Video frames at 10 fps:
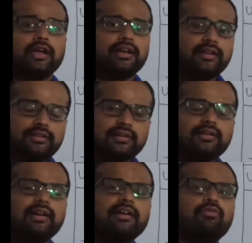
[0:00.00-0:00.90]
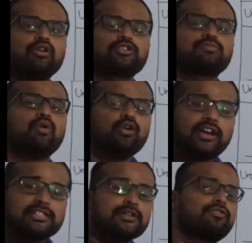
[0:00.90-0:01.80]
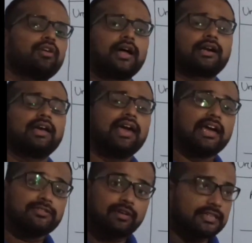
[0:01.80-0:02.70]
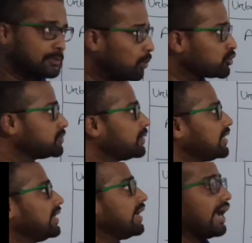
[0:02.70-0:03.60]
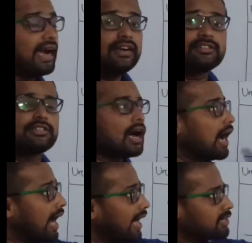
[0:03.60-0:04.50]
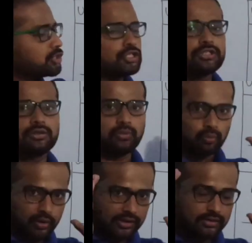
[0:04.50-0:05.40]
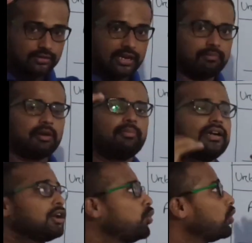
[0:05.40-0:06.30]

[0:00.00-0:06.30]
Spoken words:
In a year, he wants more days of work as far as possible, and as the highest, what the developmental